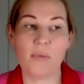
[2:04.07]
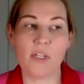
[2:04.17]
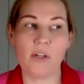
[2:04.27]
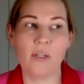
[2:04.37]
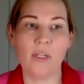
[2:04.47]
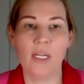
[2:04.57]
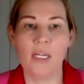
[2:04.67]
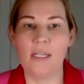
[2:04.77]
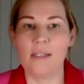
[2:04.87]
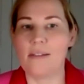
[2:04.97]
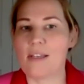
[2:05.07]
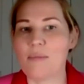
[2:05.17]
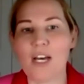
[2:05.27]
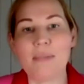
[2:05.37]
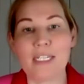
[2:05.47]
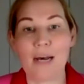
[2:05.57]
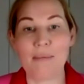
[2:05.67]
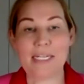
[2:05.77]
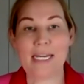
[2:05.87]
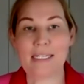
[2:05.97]
So sometimes it
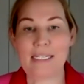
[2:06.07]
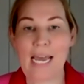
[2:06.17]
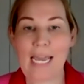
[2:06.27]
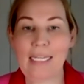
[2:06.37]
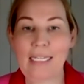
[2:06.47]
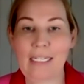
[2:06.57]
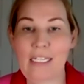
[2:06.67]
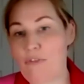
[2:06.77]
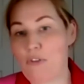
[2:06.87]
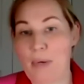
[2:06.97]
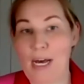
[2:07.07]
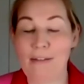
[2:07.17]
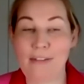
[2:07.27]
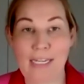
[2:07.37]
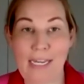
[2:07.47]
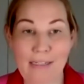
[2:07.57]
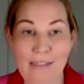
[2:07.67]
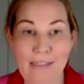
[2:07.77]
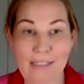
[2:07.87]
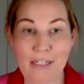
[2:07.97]
comes down to taking a different path to get
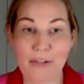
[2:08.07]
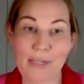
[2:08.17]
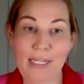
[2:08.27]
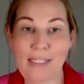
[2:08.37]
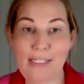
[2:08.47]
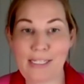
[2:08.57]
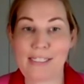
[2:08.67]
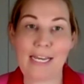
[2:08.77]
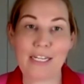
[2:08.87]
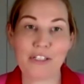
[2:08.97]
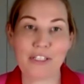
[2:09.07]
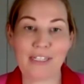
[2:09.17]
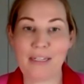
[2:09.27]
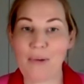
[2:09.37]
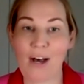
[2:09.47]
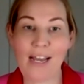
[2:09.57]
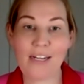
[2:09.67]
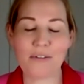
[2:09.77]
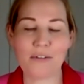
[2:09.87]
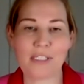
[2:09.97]
to the career destination in
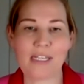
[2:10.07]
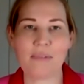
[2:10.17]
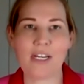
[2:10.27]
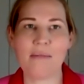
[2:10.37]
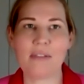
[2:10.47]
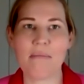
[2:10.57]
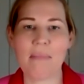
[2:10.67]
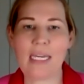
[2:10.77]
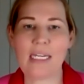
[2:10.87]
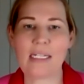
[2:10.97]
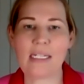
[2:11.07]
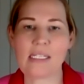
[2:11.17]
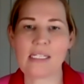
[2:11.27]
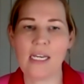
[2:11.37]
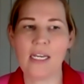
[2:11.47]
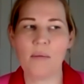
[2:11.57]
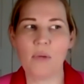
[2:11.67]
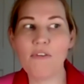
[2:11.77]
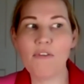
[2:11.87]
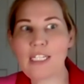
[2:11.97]
mind, or sometimes it means
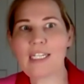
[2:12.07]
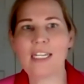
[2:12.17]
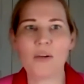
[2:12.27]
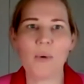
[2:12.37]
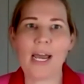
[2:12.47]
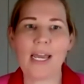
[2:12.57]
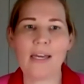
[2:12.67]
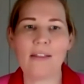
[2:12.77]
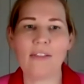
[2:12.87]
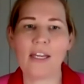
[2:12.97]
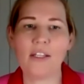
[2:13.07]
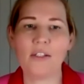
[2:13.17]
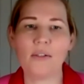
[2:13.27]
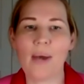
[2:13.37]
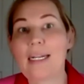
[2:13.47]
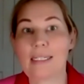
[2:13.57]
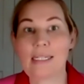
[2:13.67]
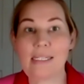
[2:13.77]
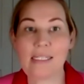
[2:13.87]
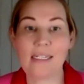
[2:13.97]
pivoting in a way that you hadn't
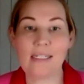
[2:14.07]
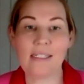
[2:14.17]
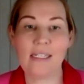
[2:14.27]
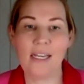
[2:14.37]
considered.